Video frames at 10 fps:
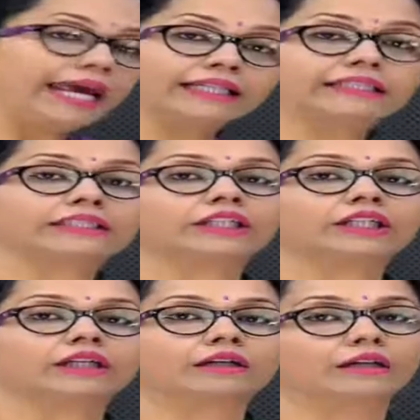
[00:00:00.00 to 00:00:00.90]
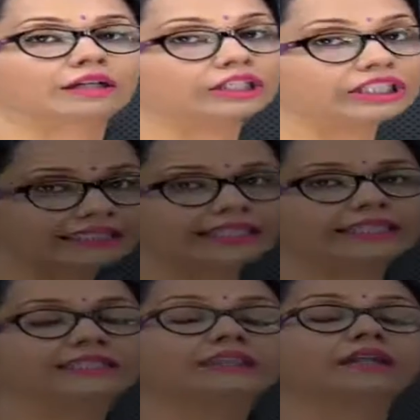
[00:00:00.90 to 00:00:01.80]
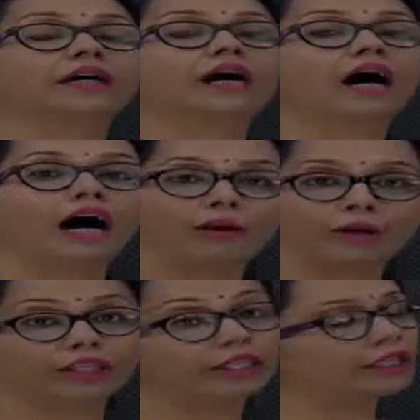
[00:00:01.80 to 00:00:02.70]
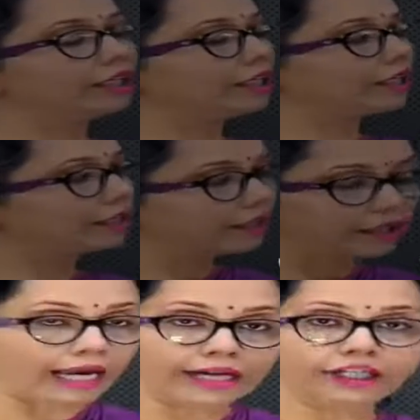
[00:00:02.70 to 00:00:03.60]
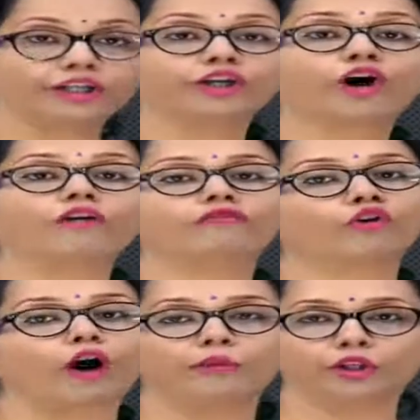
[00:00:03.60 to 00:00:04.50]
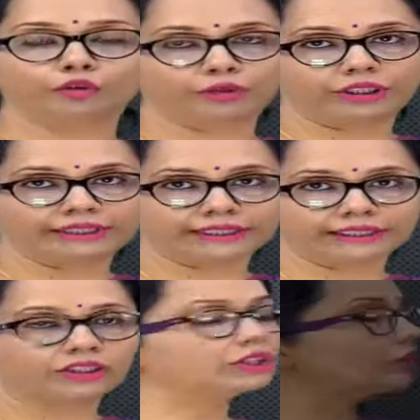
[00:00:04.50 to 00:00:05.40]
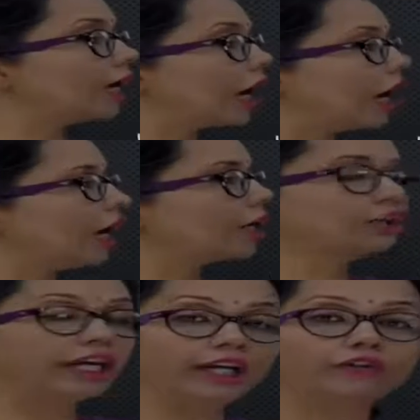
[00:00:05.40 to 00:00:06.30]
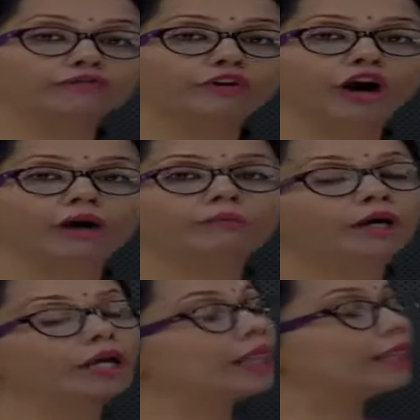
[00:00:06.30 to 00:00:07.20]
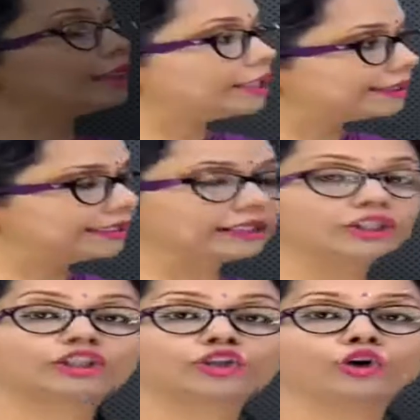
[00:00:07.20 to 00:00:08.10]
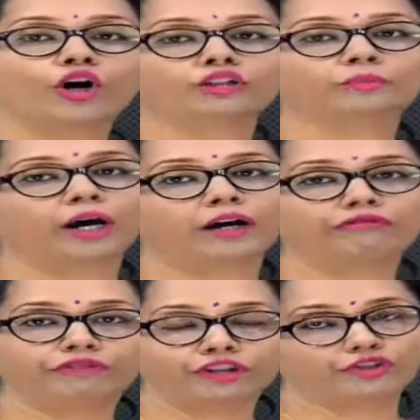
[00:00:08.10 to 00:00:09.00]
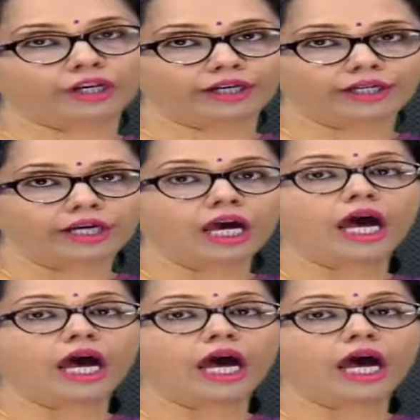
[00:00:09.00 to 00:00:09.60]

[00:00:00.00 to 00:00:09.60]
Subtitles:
next disease among the category of common human diseases are taken from the diseases caused by fungi.